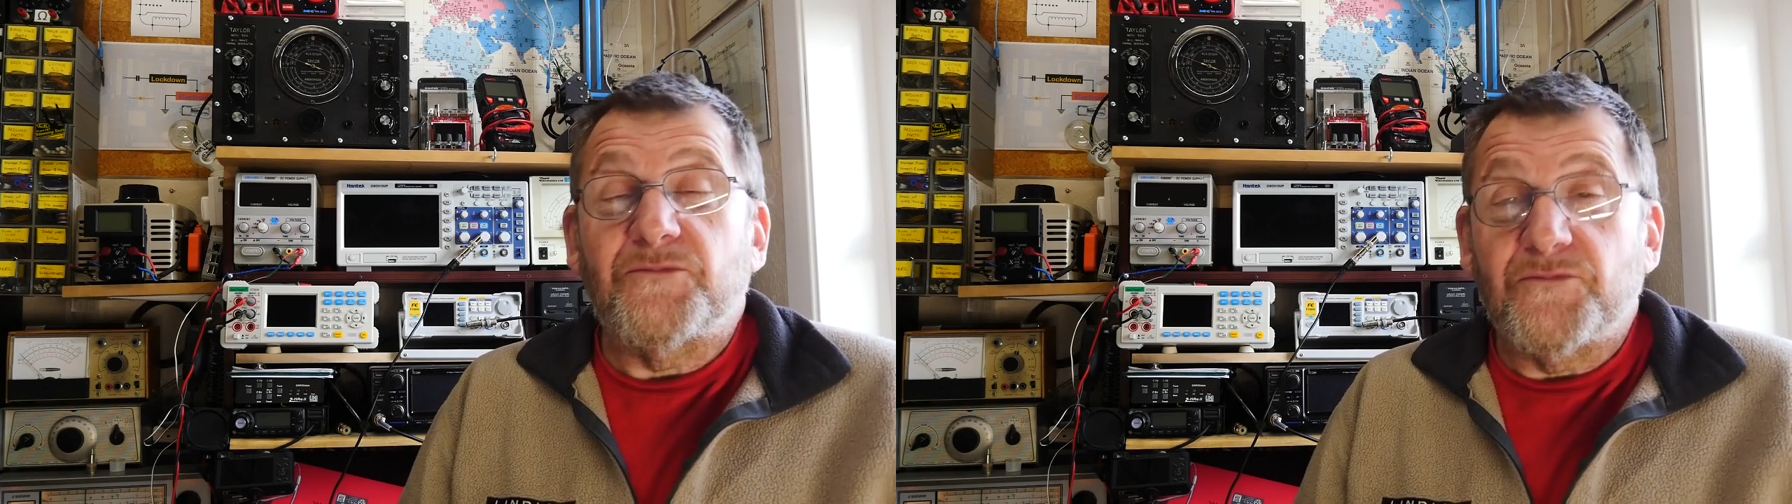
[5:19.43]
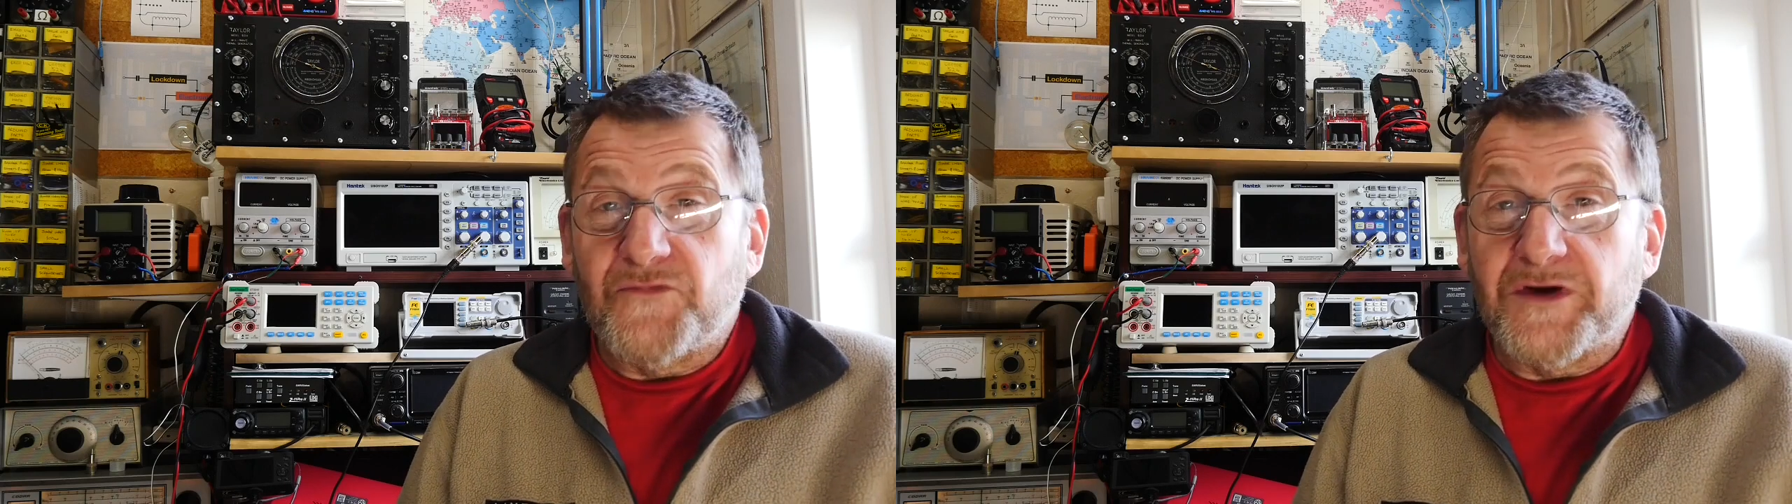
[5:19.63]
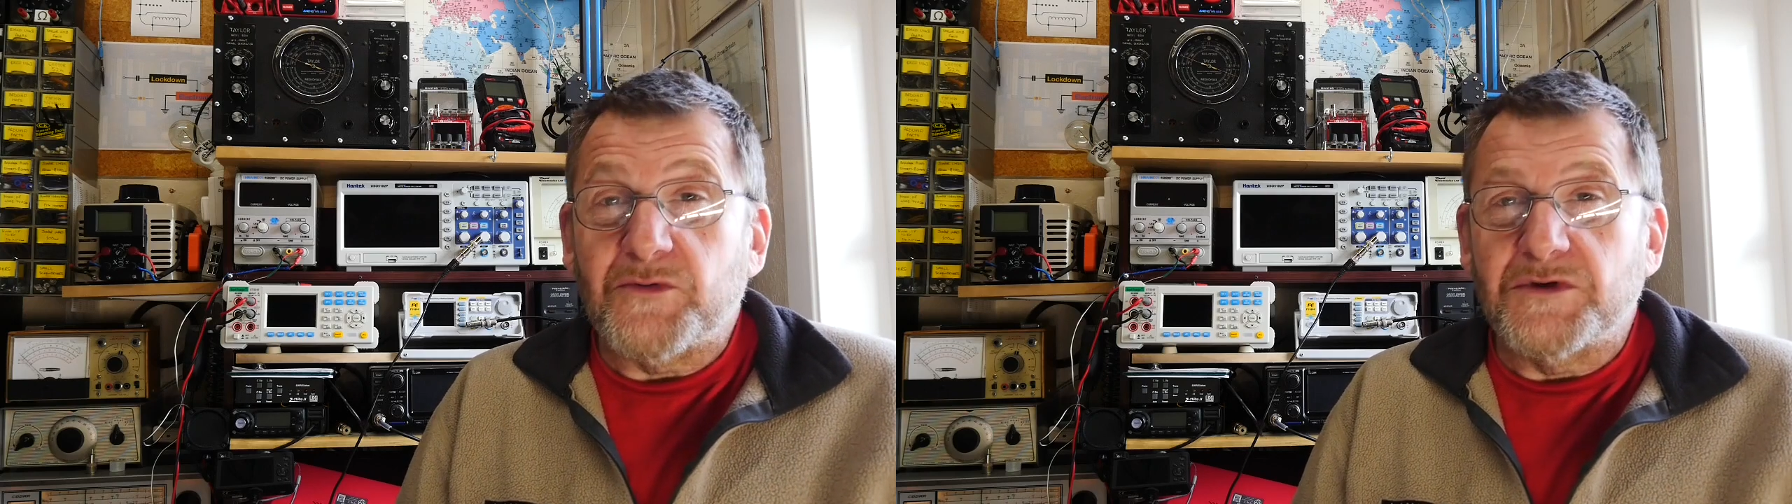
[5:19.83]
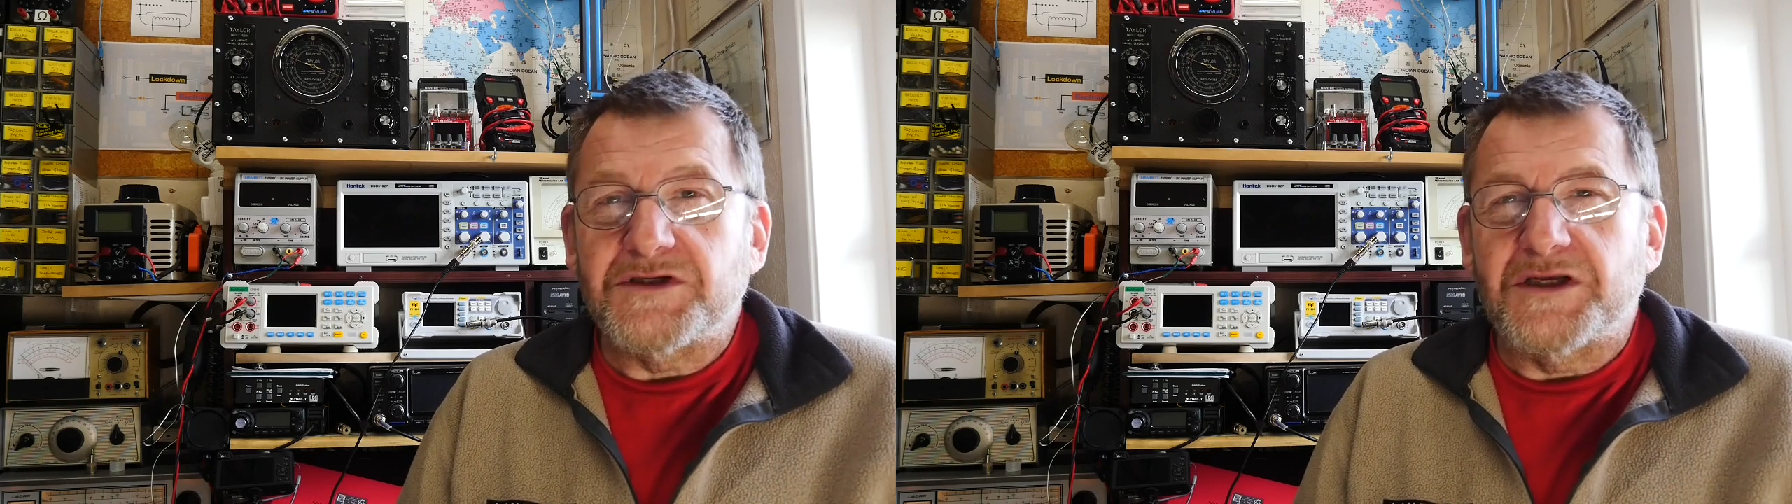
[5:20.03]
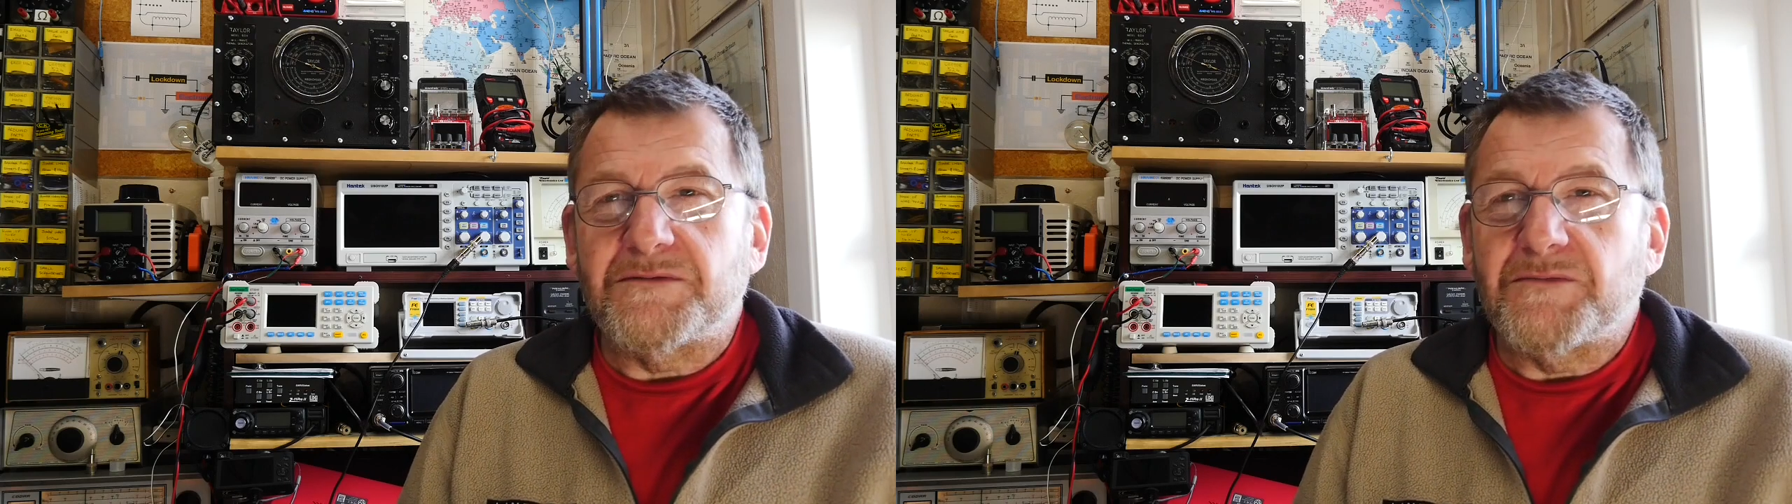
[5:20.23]

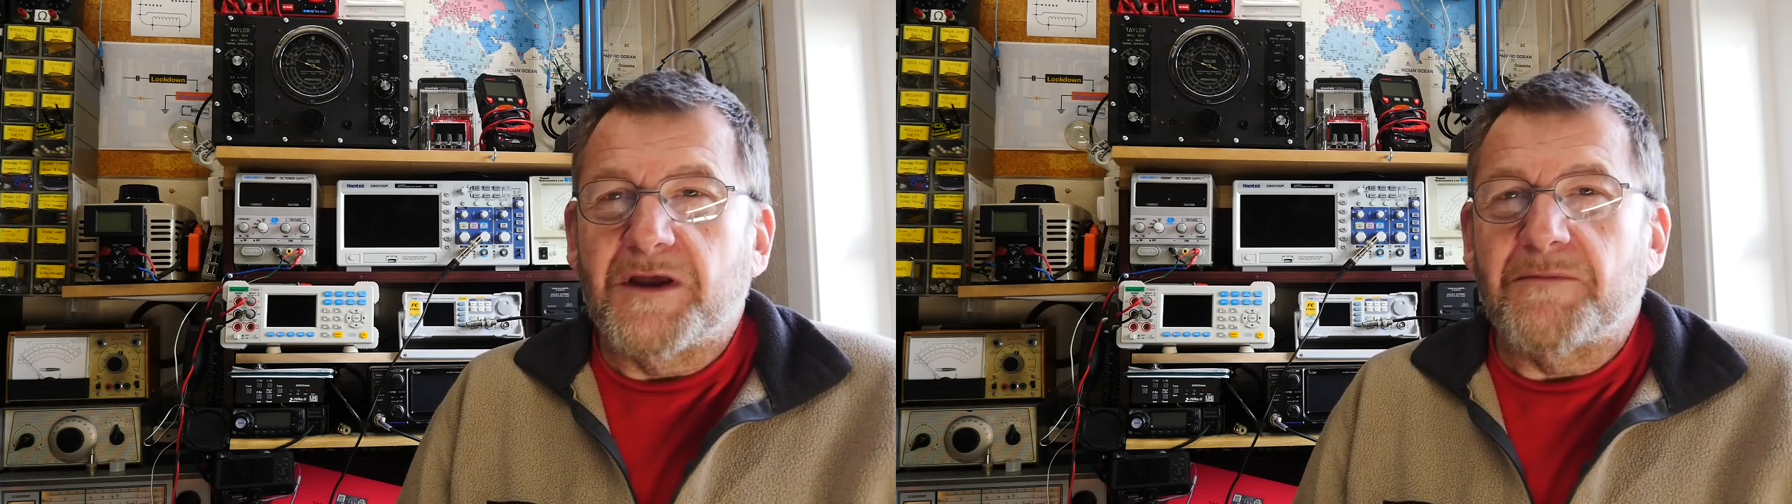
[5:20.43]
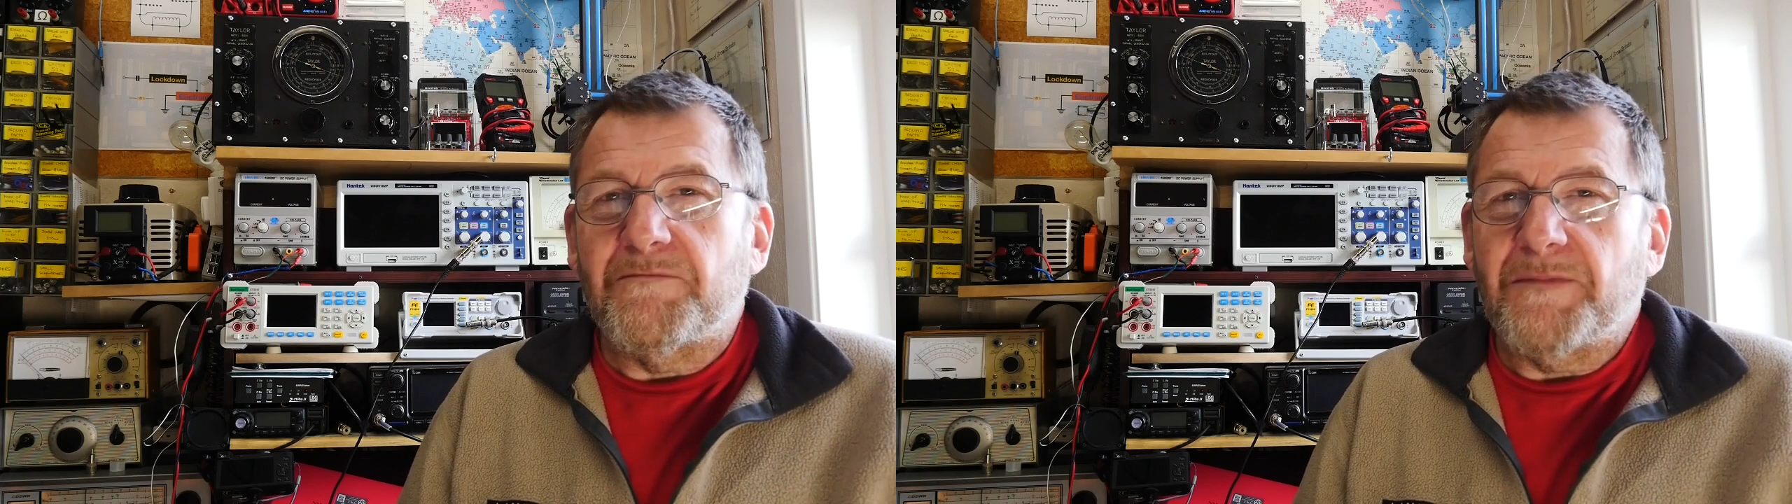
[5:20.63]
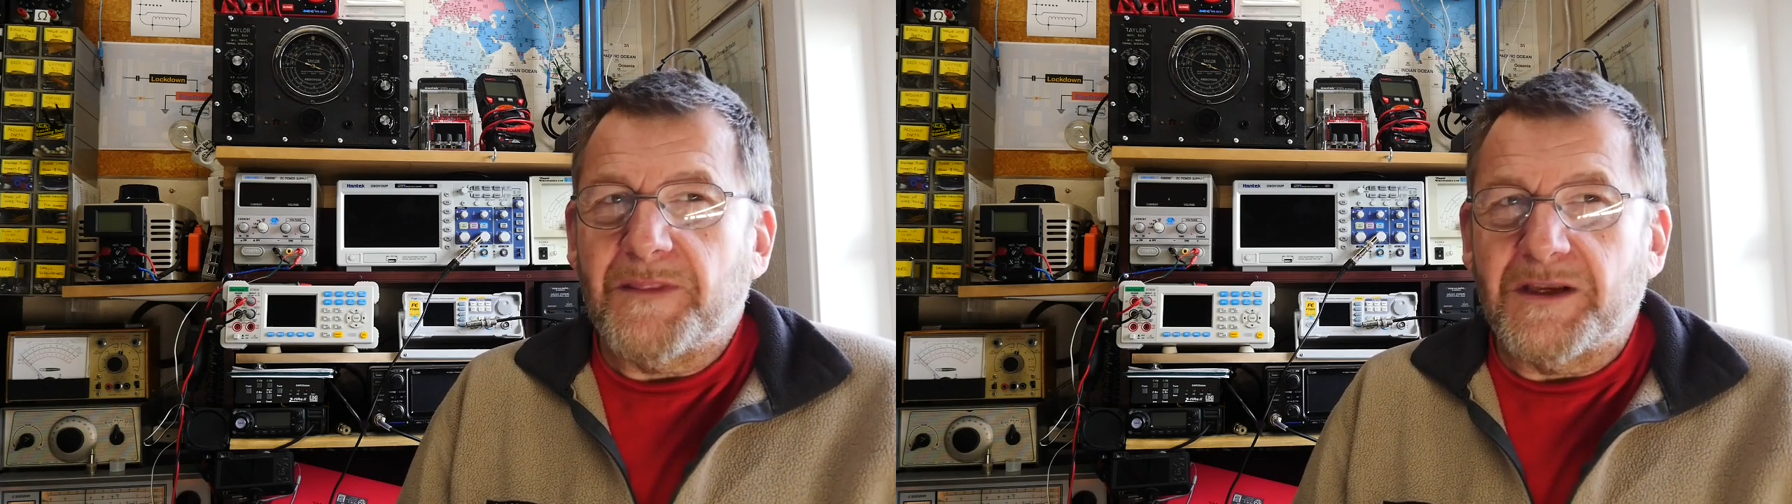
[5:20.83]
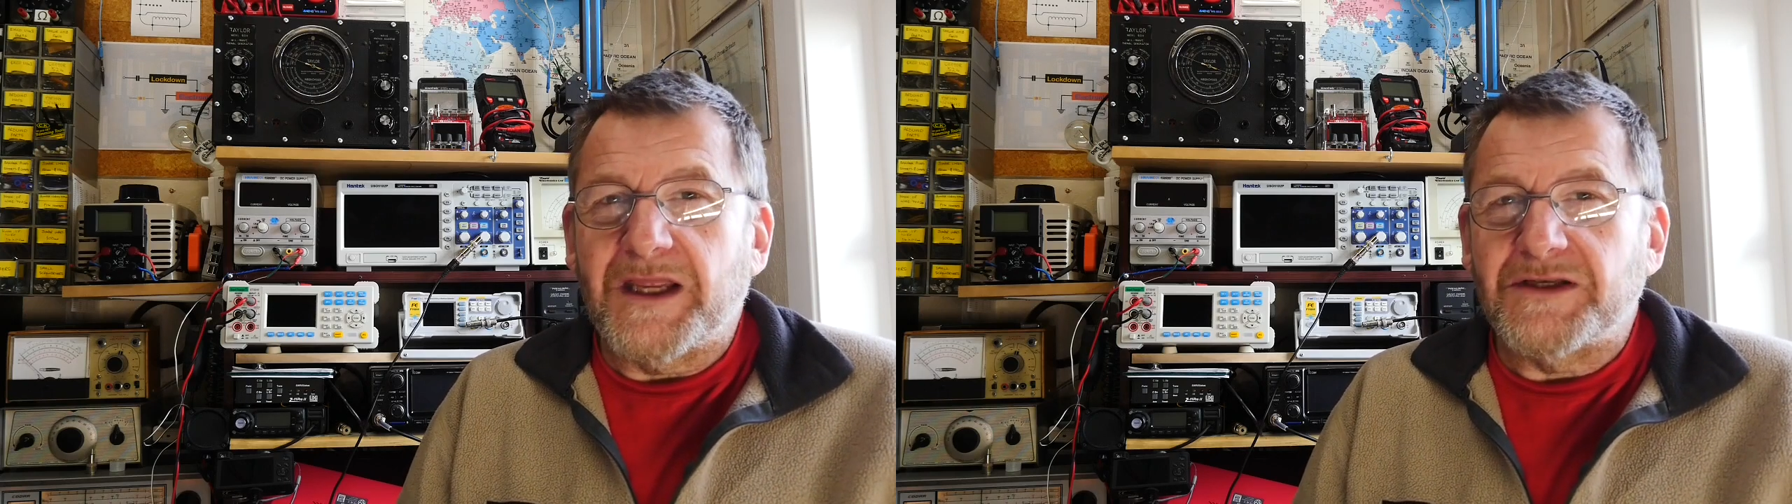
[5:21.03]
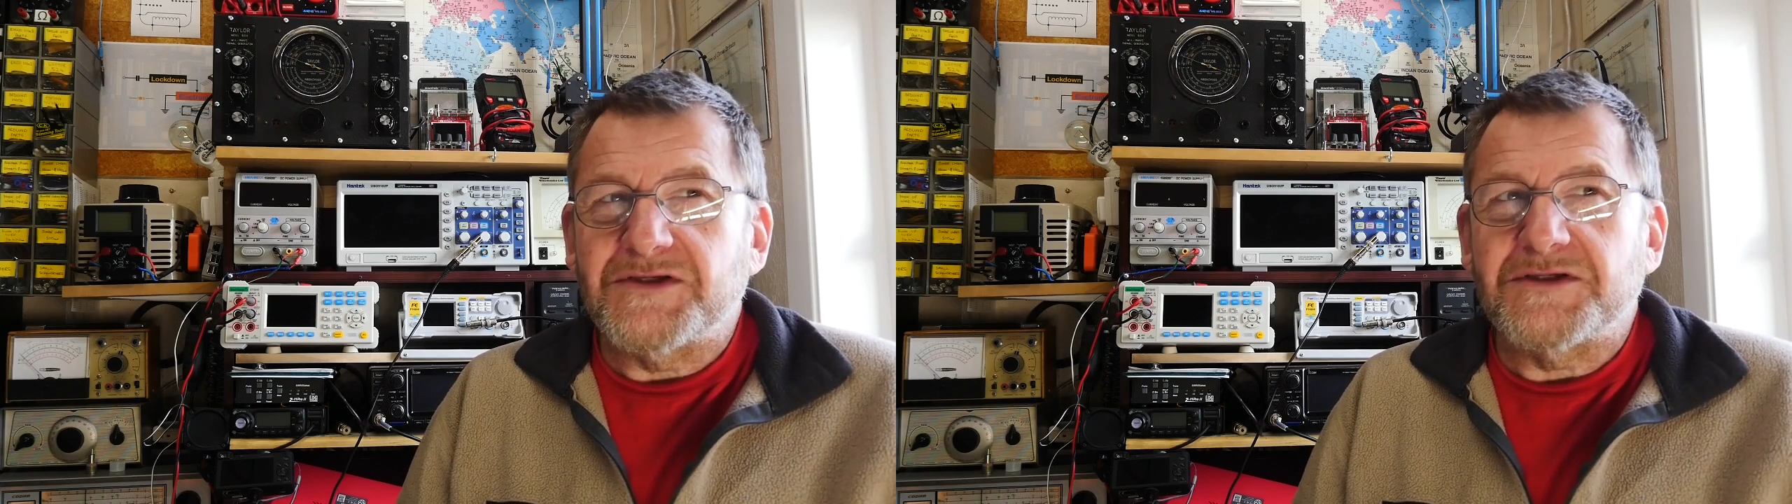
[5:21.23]
frequency
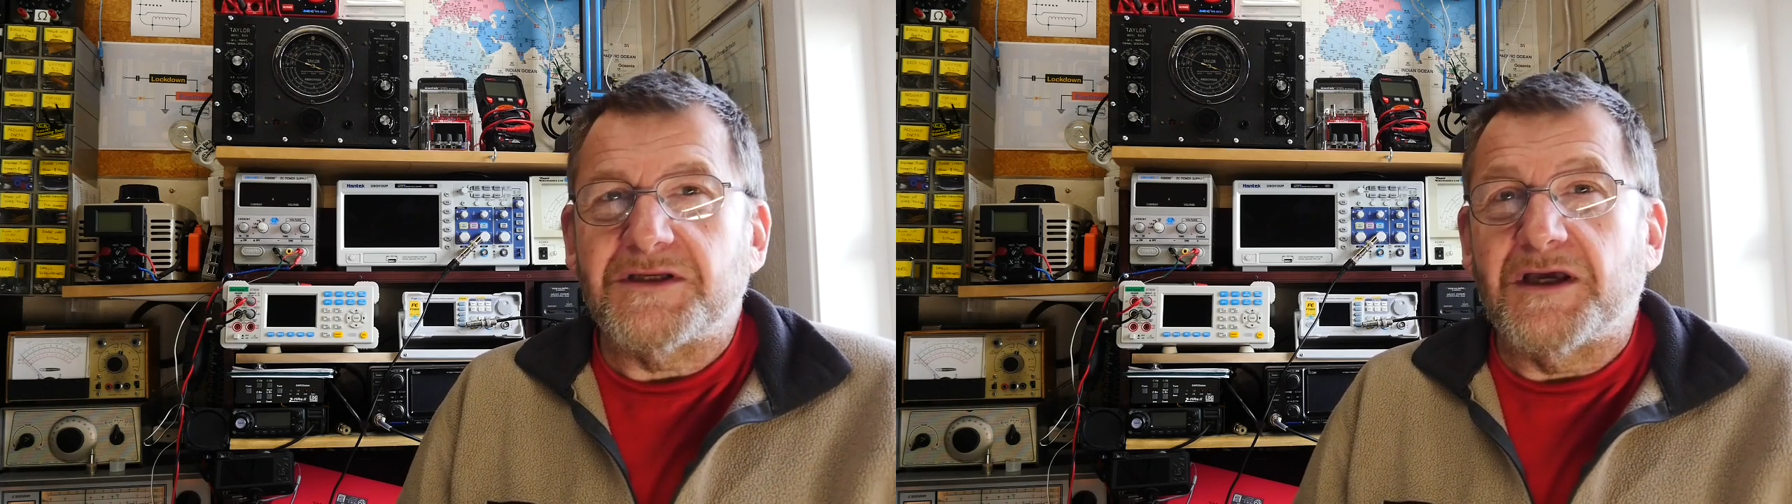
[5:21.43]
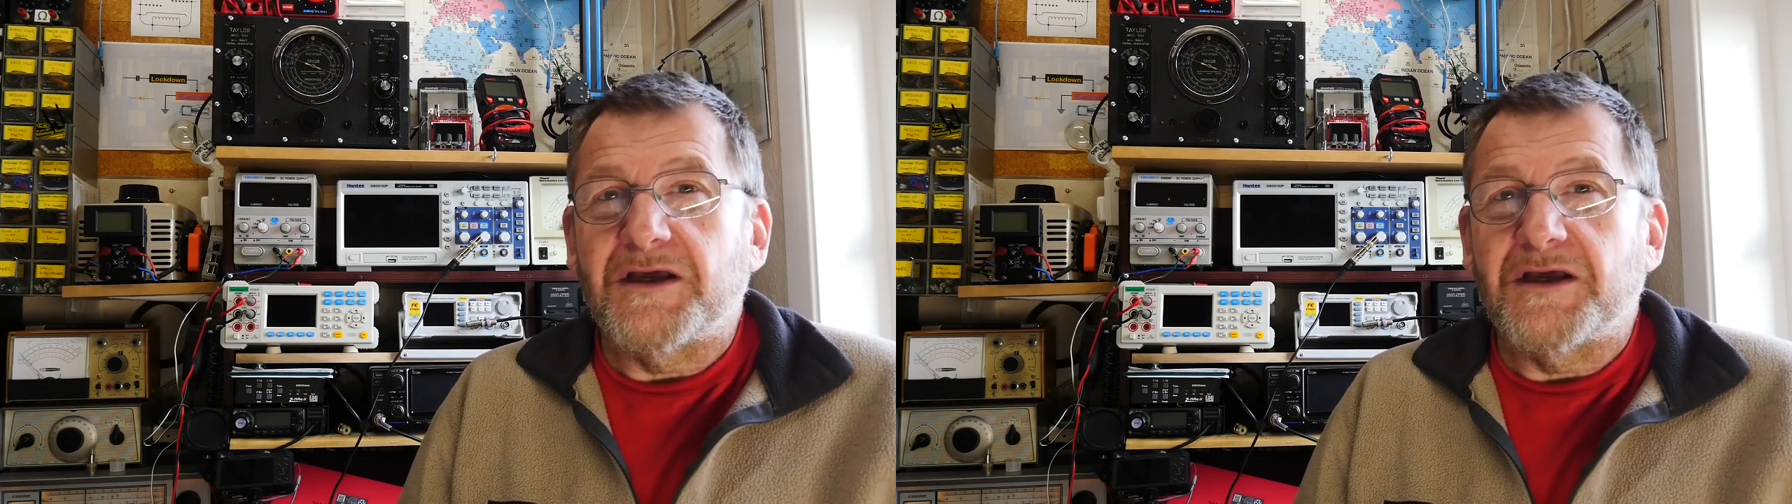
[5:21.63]
against